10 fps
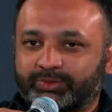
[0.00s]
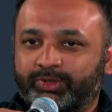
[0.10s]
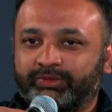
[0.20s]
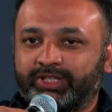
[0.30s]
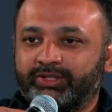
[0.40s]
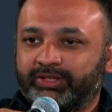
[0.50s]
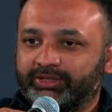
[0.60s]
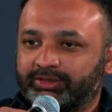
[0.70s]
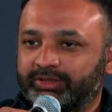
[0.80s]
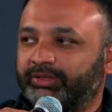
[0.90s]
What are we going
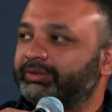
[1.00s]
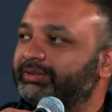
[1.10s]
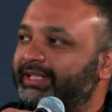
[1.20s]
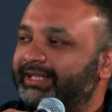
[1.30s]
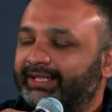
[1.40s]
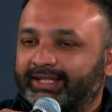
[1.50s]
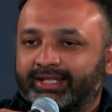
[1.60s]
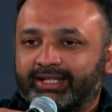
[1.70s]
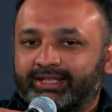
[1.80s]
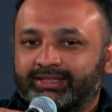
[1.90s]
to do?
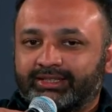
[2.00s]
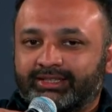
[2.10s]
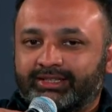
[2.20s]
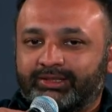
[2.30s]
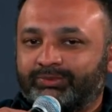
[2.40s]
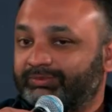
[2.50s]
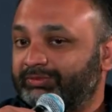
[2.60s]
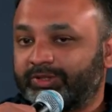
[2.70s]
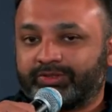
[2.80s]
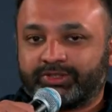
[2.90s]
And
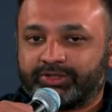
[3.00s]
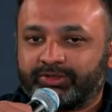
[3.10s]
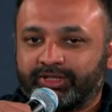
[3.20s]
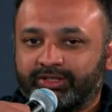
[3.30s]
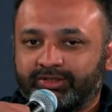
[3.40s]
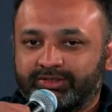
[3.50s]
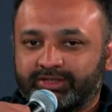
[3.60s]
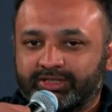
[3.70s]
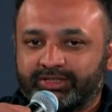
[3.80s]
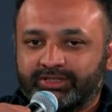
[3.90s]
one of the story
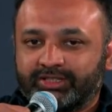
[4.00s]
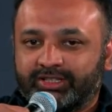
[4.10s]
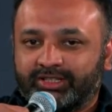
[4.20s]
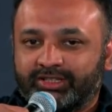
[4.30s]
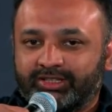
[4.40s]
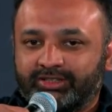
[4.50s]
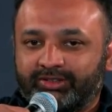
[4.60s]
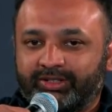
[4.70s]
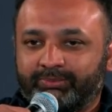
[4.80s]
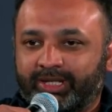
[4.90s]
goes is
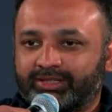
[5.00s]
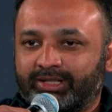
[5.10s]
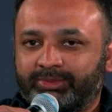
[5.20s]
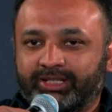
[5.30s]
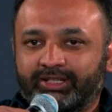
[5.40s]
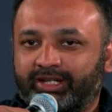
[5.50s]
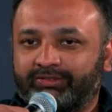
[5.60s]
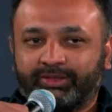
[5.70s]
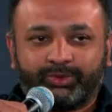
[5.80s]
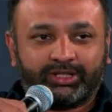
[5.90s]
during pandemic,
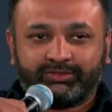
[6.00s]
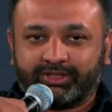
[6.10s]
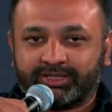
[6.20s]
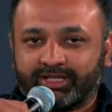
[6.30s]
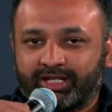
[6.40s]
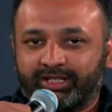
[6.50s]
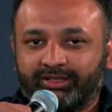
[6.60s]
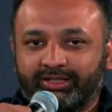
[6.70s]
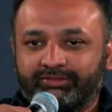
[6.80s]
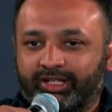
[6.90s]
every one of us had
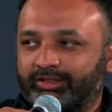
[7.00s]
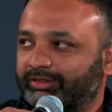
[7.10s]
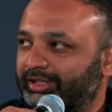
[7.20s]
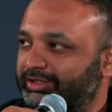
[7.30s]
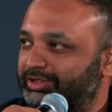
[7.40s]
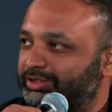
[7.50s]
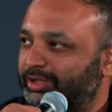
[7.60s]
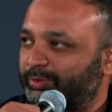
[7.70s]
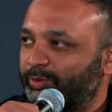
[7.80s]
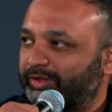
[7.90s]
love-hate
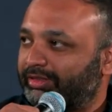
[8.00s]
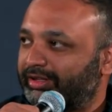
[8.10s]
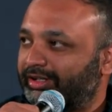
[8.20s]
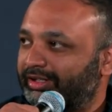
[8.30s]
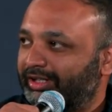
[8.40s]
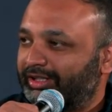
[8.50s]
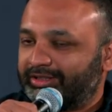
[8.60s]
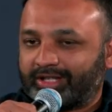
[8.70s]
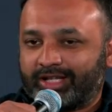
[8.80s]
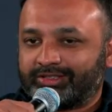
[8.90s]
relationship with
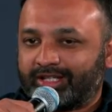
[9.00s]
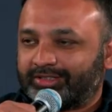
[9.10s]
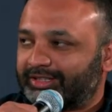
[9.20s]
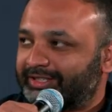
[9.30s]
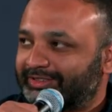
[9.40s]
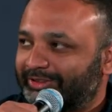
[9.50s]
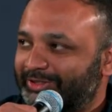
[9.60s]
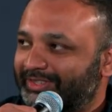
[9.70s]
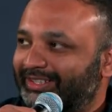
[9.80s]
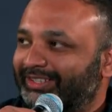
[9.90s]
hand
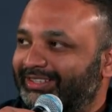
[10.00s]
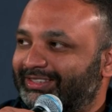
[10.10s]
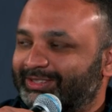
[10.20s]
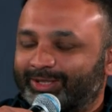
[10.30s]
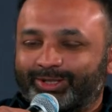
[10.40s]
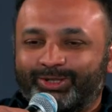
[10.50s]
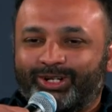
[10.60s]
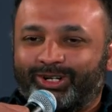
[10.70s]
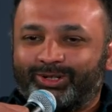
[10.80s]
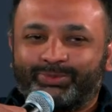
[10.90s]
sanitizers. And so
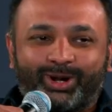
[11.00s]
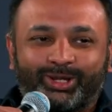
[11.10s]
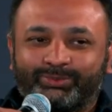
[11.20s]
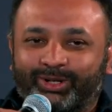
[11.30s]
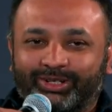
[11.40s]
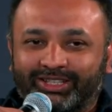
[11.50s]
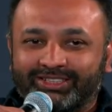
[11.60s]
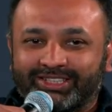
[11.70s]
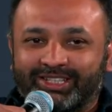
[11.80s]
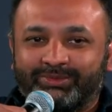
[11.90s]
our product
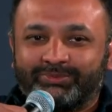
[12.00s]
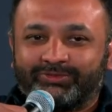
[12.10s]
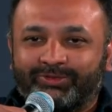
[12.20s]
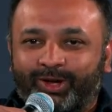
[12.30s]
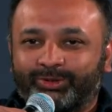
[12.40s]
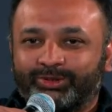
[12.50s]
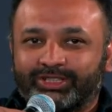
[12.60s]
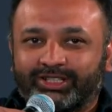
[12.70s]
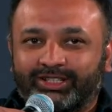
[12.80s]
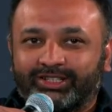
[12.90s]
marketing team
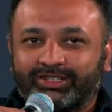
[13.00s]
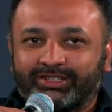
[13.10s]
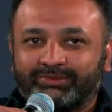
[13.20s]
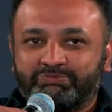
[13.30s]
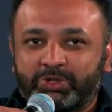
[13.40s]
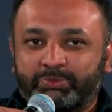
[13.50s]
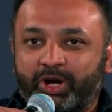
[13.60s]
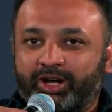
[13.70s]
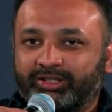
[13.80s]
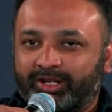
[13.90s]
found a
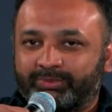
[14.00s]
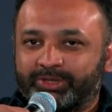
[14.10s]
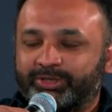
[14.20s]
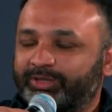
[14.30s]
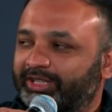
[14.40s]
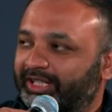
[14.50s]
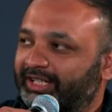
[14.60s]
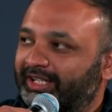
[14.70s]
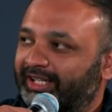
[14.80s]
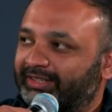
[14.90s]
product
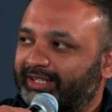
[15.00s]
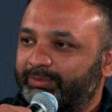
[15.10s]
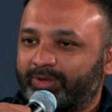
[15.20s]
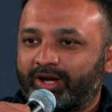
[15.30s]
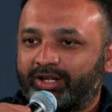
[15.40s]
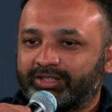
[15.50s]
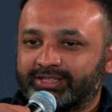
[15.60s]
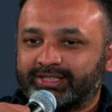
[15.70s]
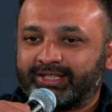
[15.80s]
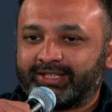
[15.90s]
opportunity, and they
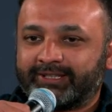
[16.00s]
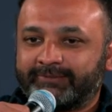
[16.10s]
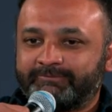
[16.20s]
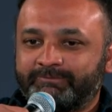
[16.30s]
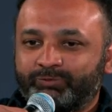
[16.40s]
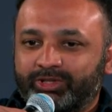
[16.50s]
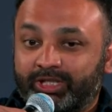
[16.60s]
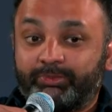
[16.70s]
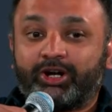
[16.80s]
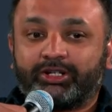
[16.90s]
brought an
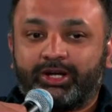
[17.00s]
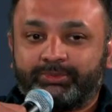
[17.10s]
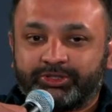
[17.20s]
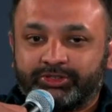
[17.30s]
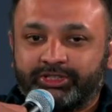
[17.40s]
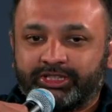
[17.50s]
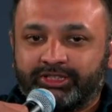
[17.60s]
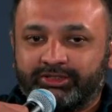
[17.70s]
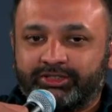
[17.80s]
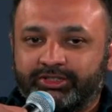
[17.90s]
opportunity
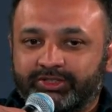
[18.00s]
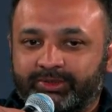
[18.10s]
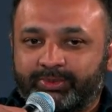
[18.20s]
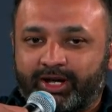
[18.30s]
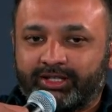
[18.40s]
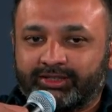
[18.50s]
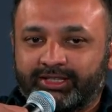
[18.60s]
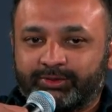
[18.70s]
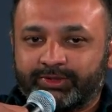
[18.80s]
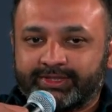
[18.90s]
to introduce a product
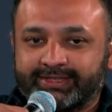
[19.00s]
that was,